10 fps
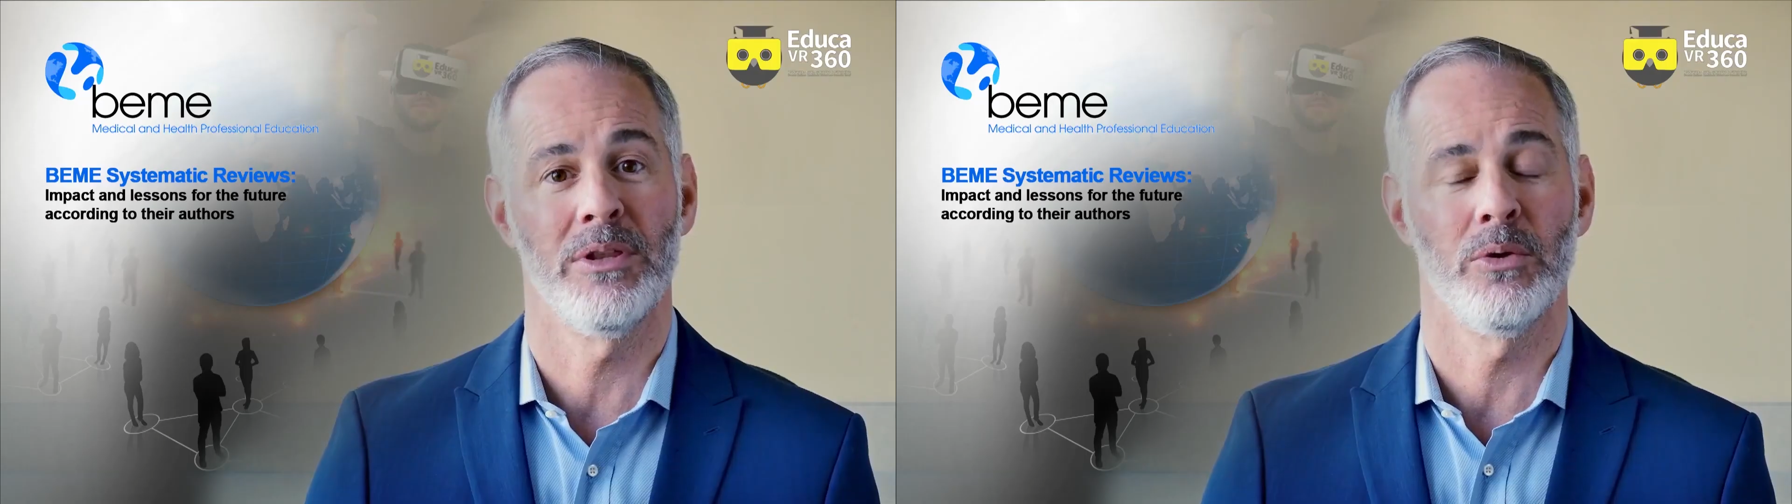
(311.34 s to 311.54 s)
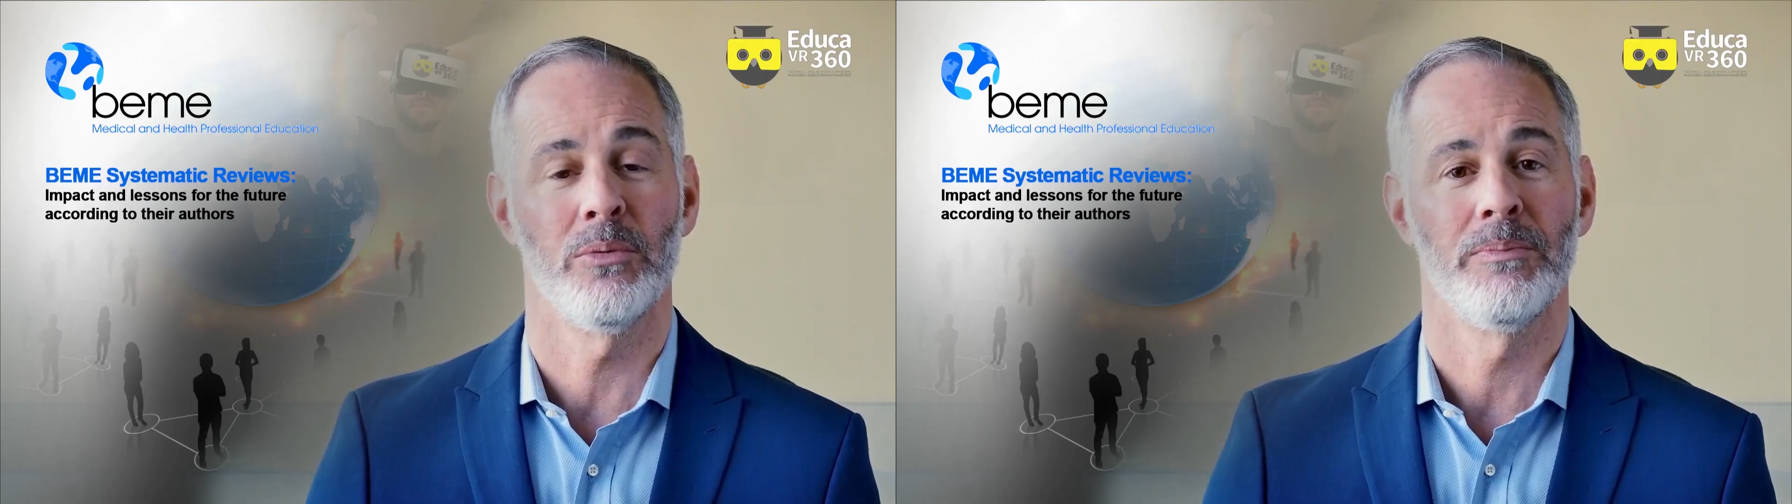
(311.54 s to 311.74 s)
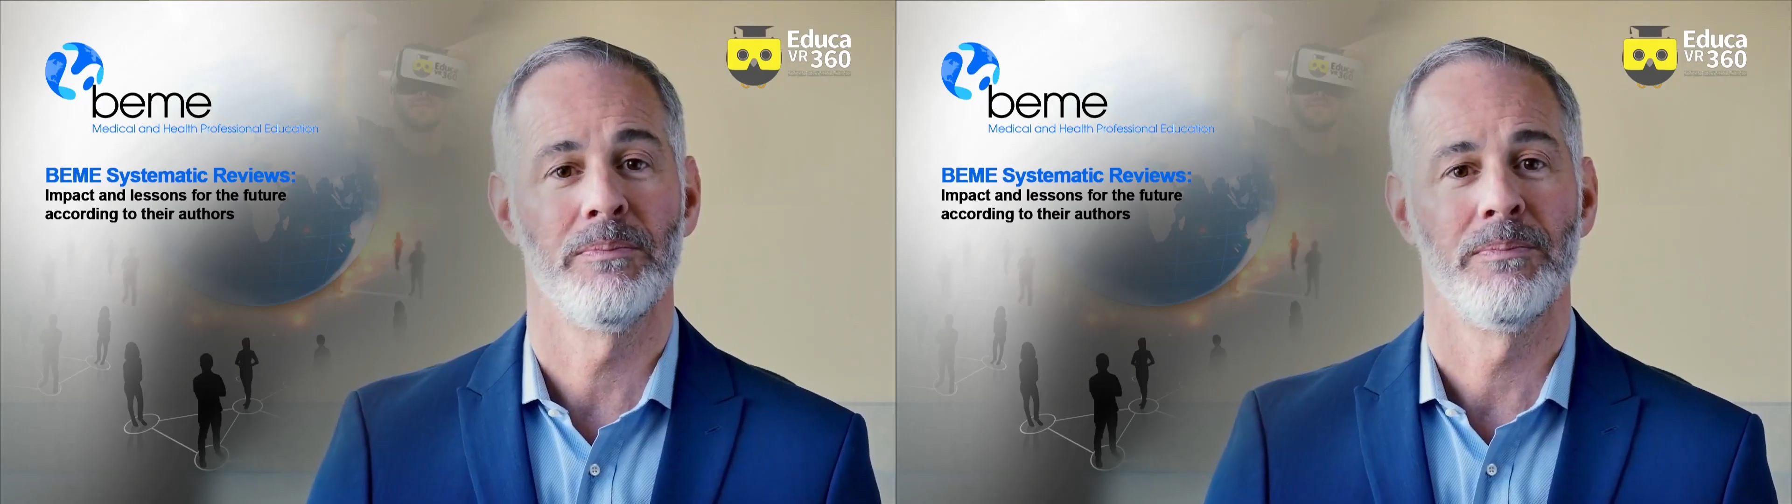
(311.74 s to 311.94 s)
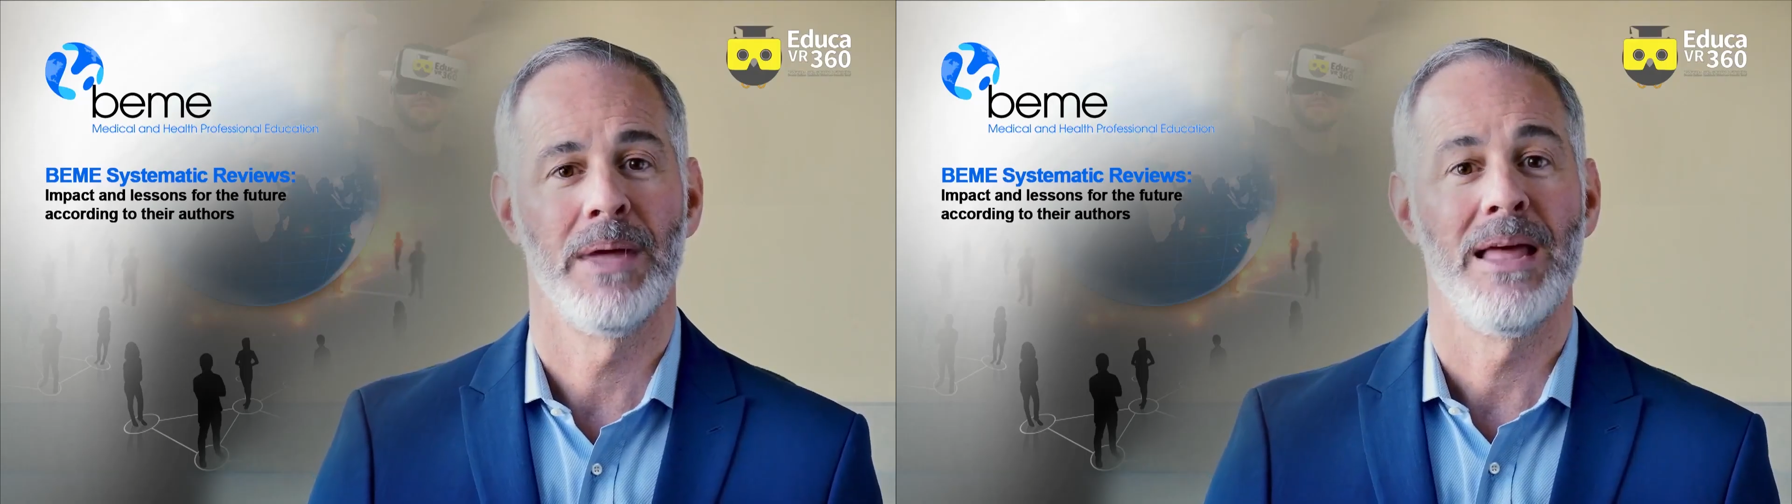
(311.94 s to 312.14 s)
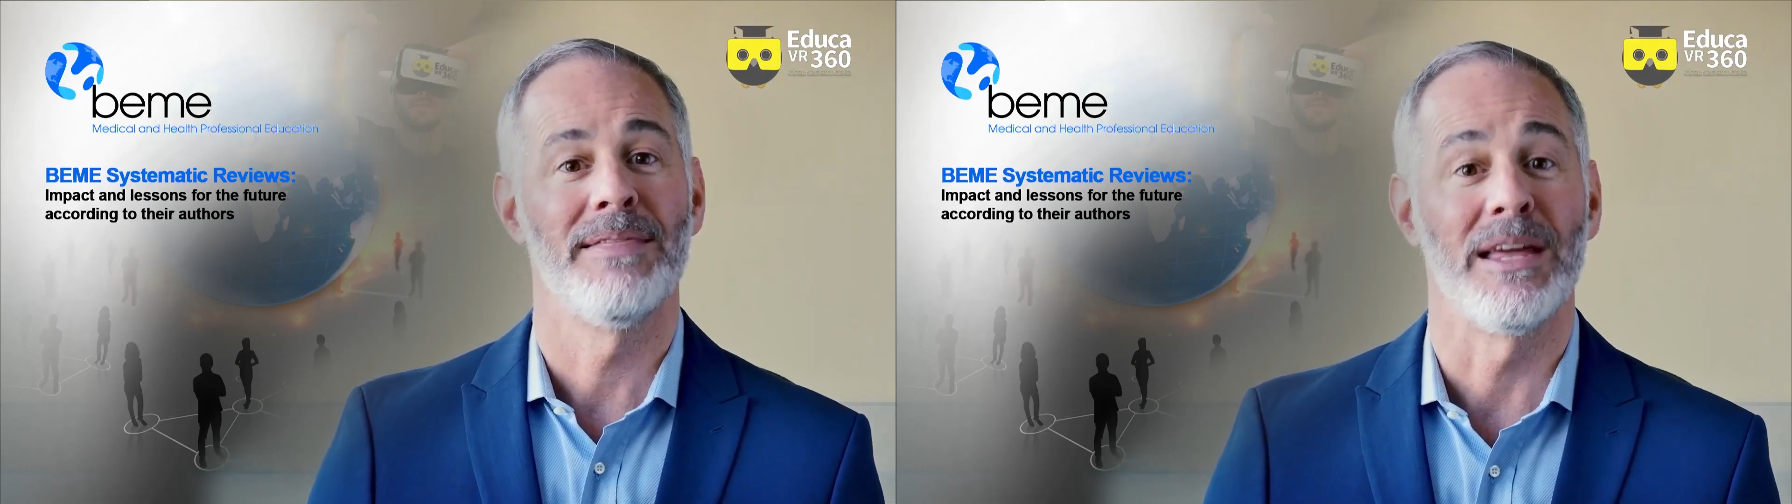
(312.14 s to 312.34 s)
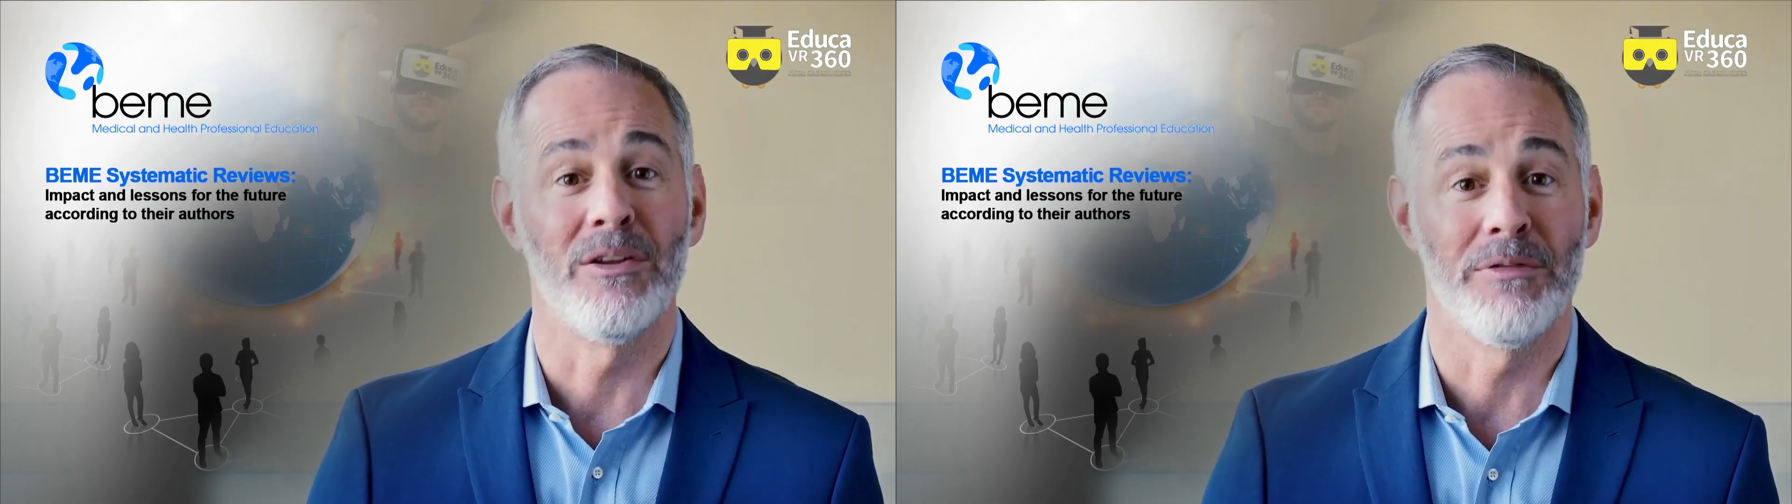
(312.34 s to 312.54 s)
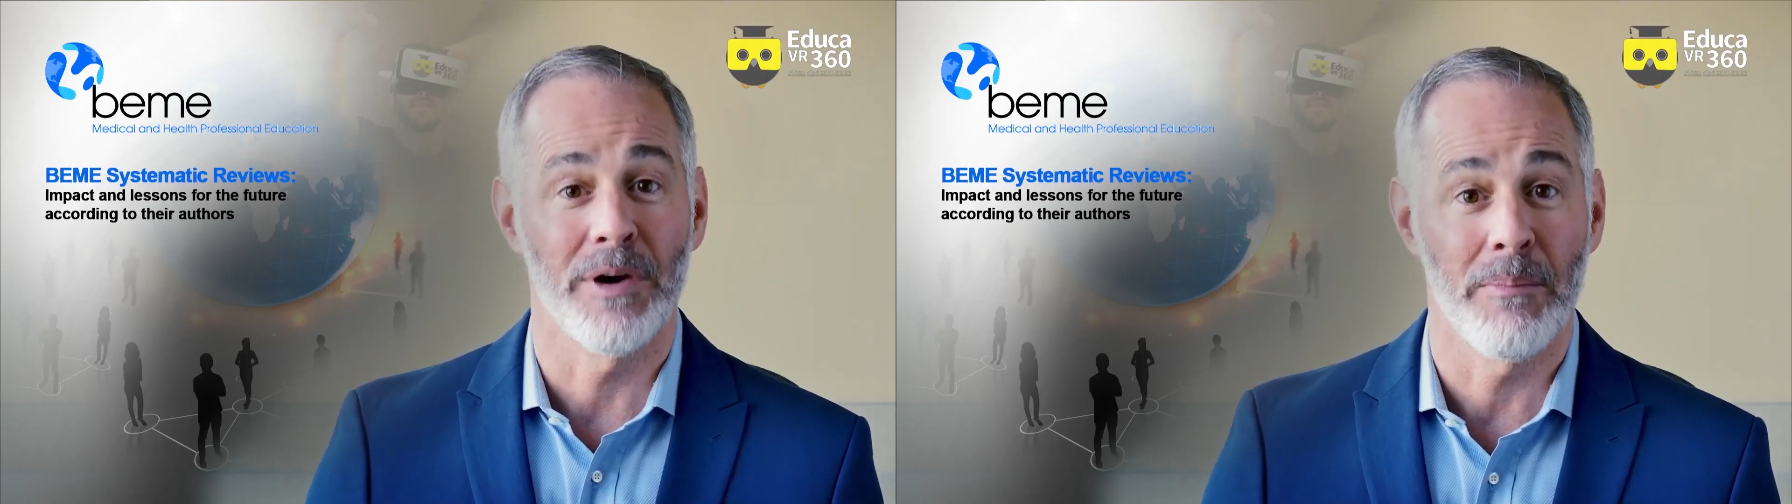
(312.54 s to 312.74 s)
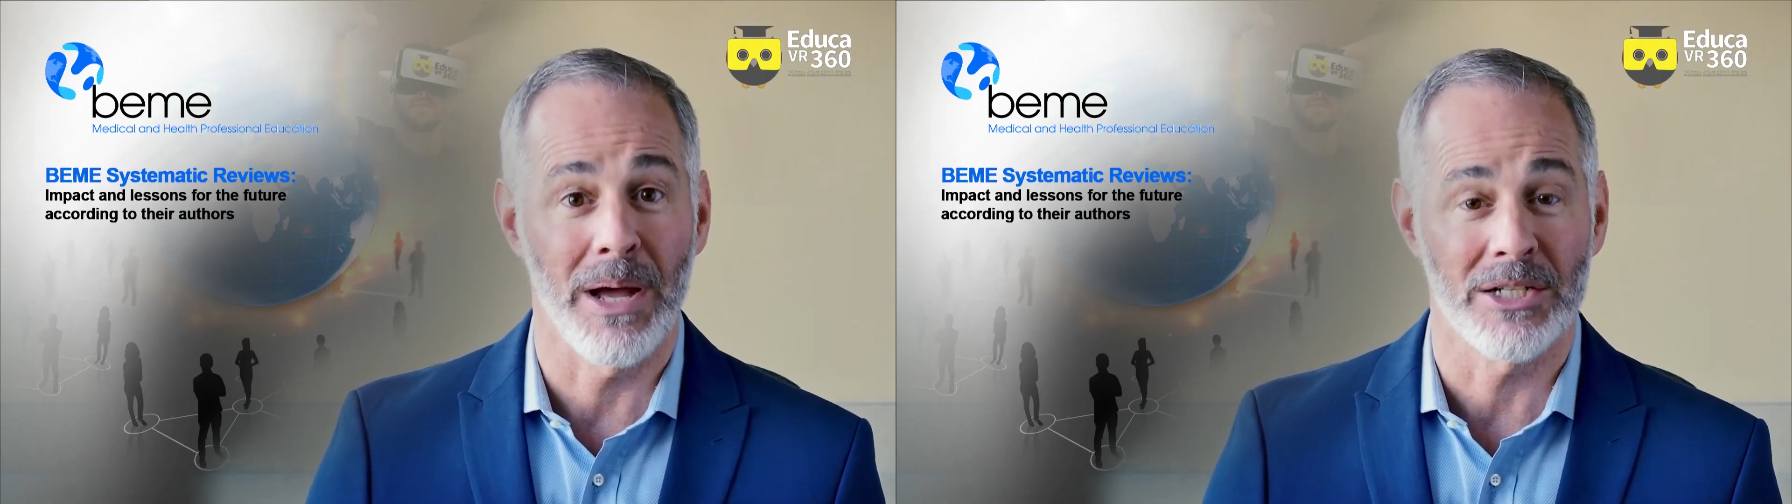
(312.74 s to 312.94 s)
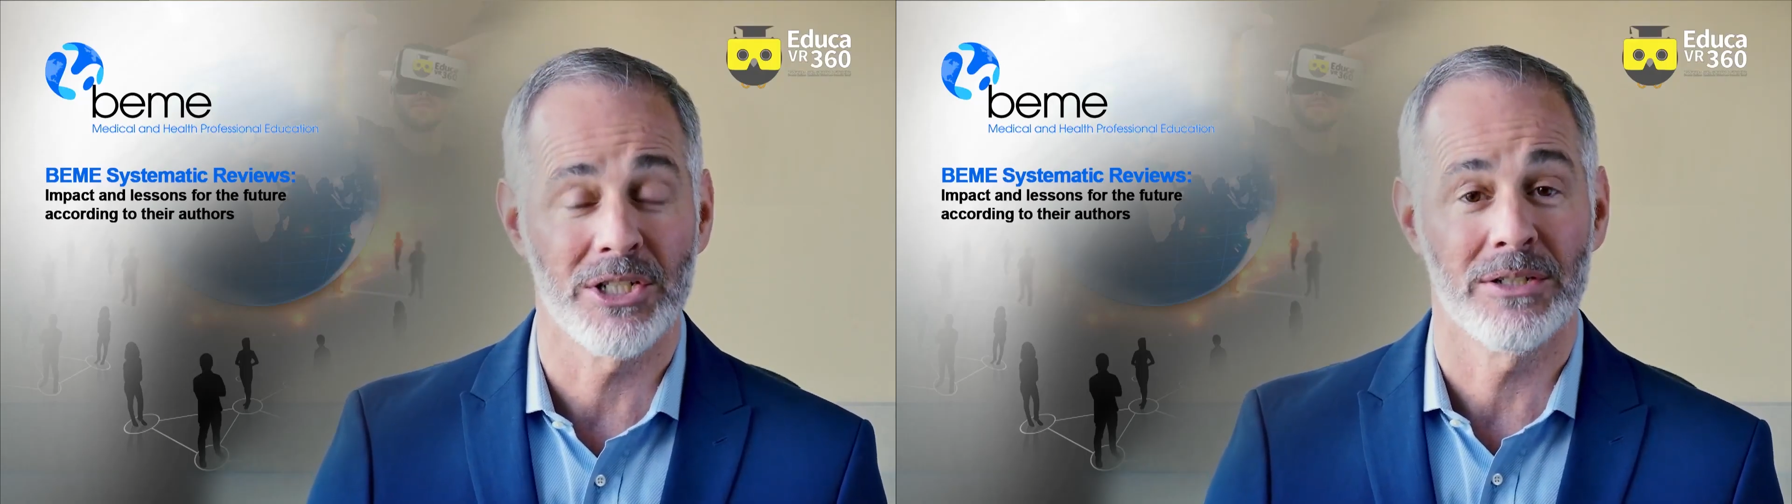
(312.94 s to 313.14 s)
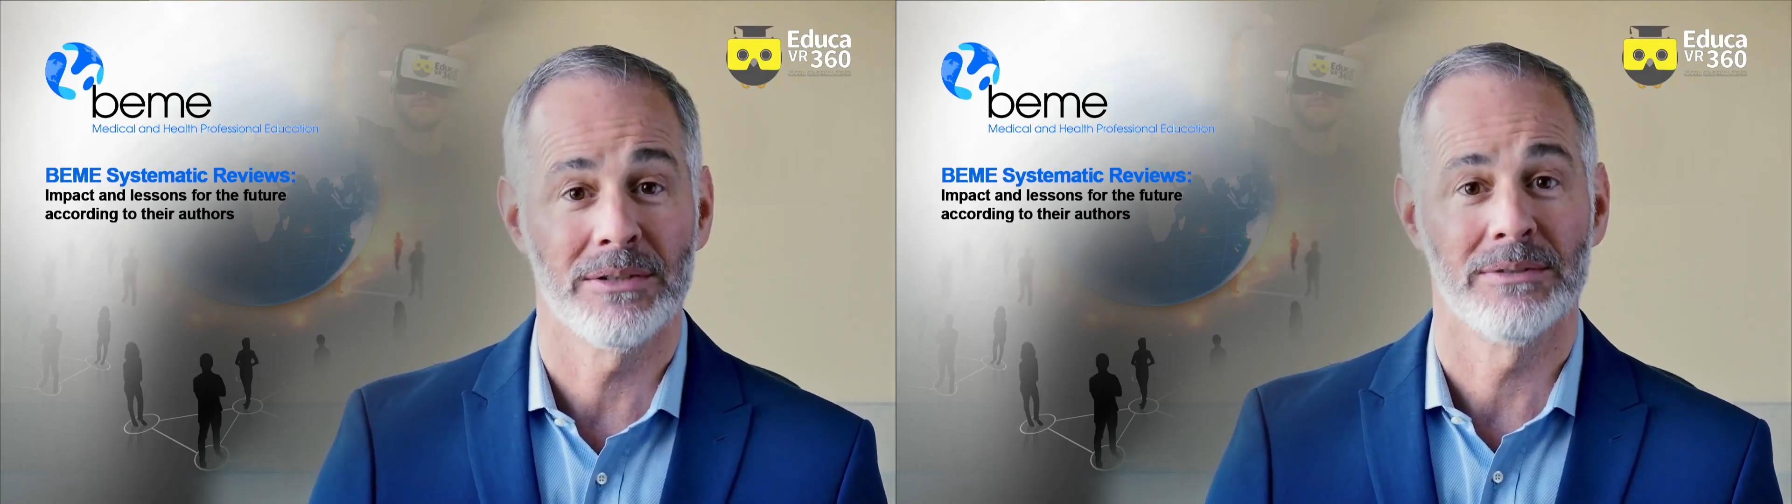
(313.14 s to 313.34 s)
with you. Thank you very
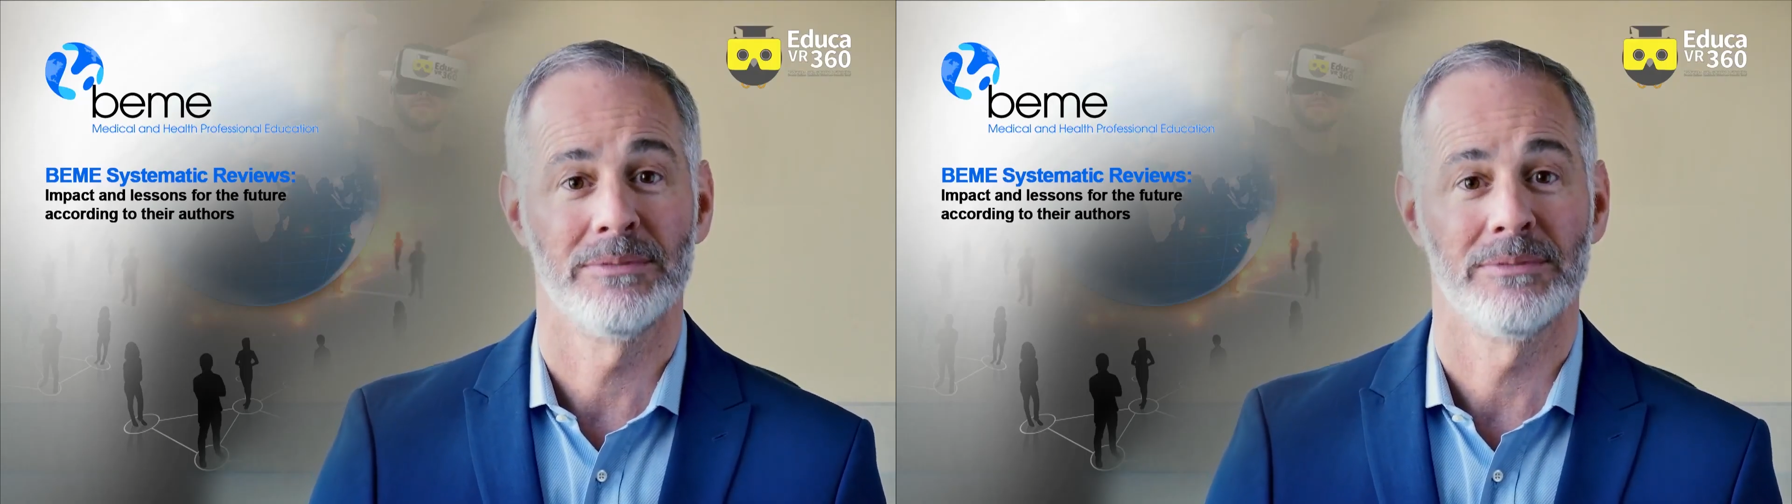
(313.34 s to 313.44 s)
much.